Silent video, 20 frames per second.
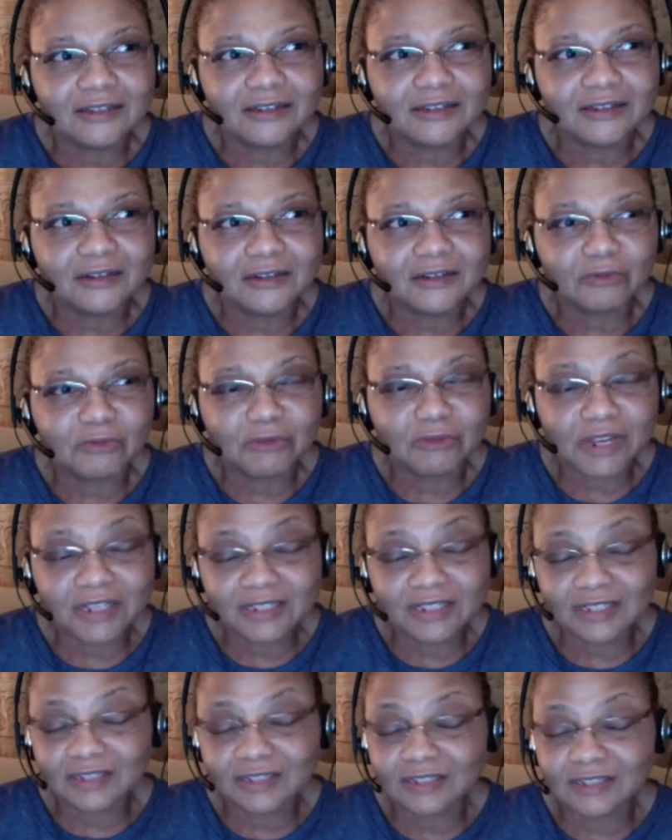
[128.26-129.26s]

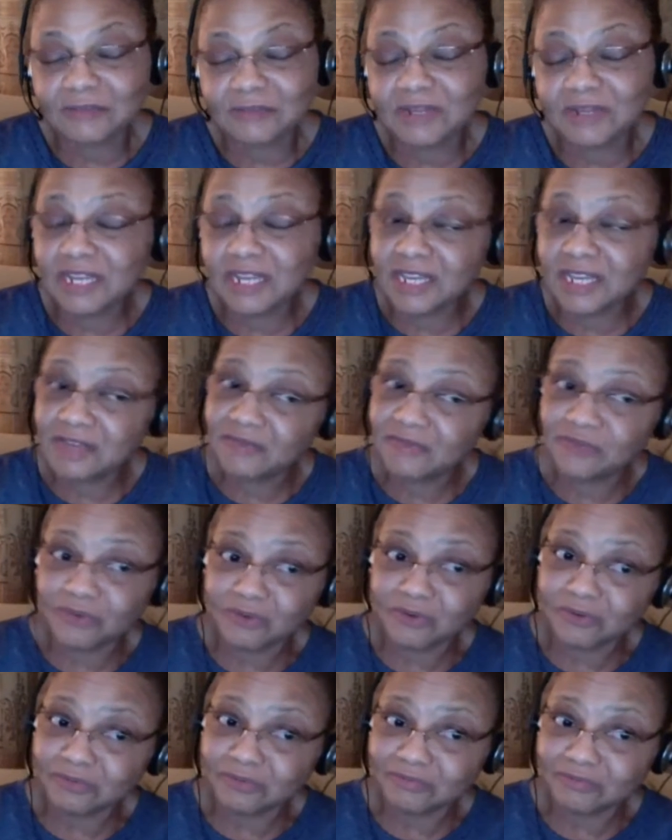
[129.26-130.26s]
racism and evil,
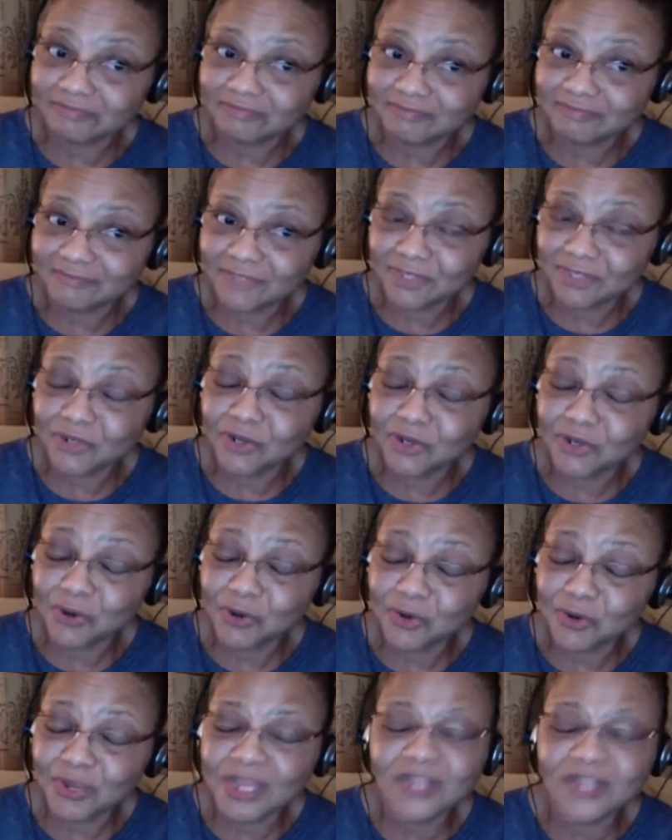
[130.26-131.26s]

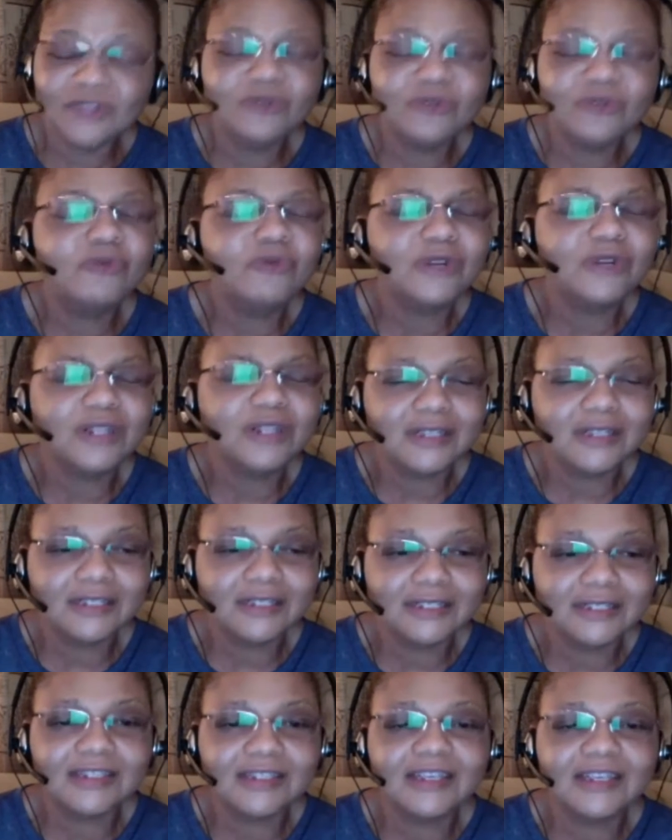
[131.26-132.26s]
and you really
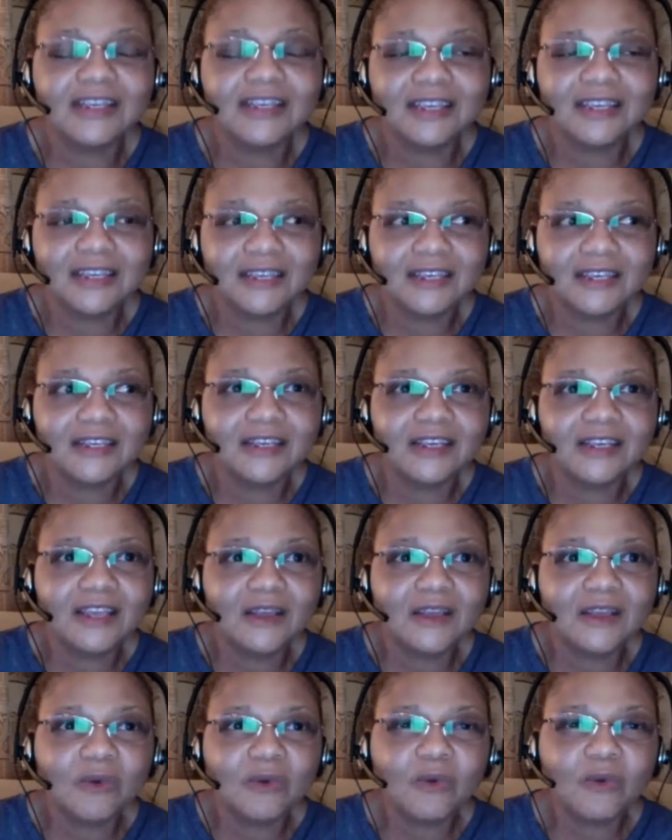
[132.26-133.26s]
see
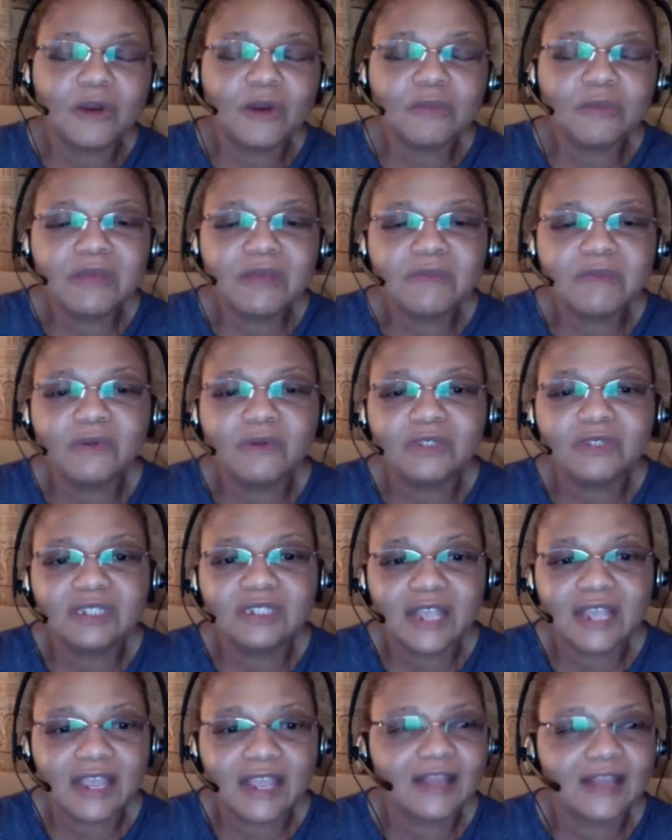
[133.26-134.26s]
where people
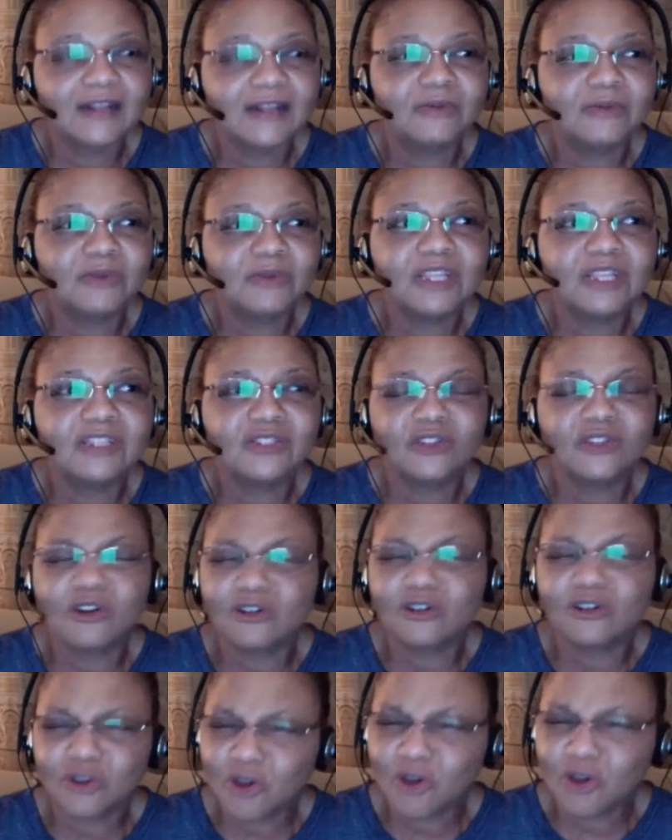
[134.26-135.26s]
stand when they
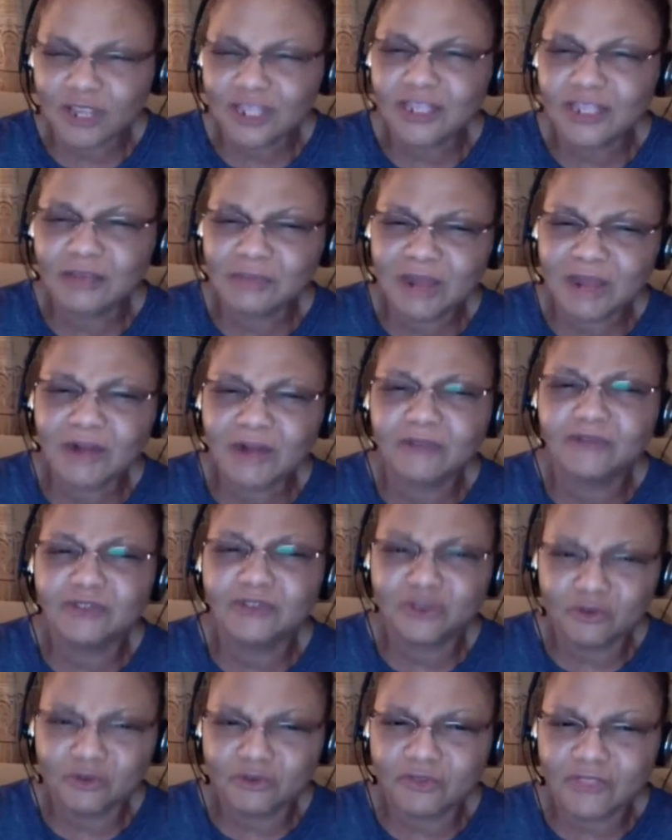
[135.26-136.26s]
start talking about
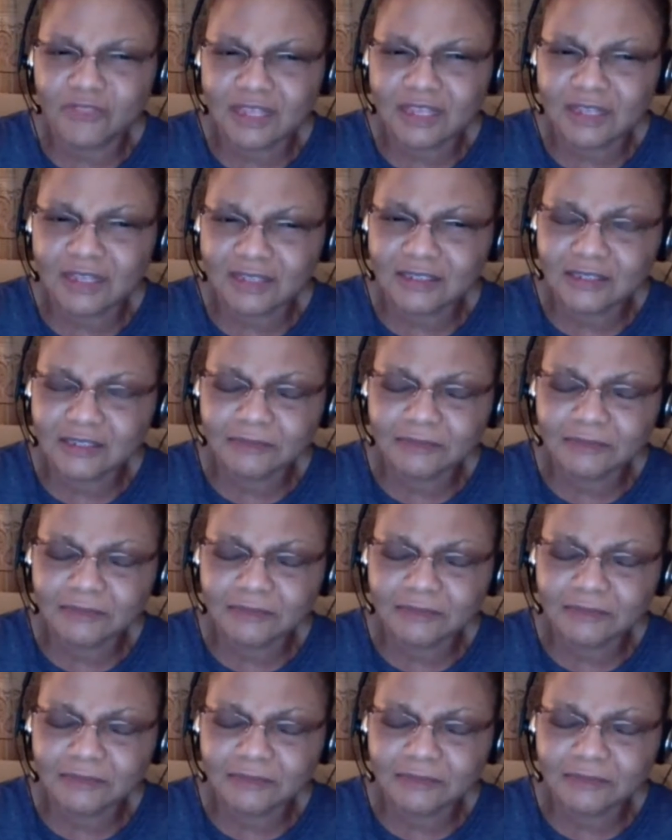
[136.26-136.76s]
certain things.